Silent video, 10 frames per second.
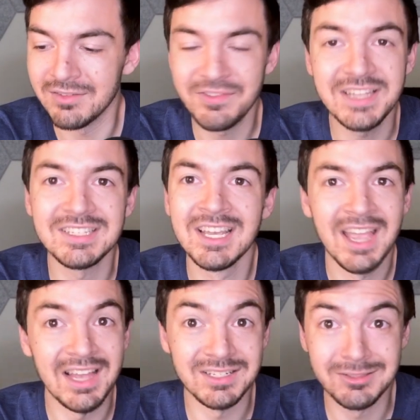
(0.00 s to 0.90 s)
of feet
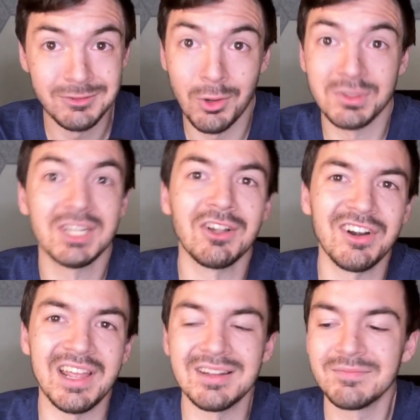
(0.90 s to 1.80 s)
and told to learn
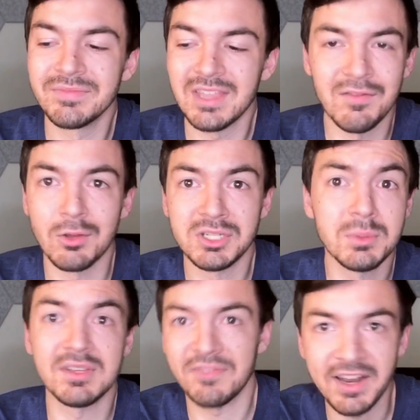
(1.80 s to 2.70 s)
it, even though she
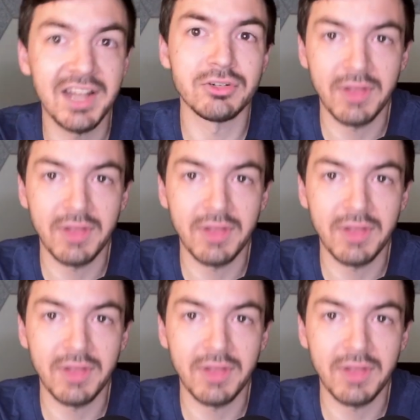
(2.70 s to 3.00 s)
was a financial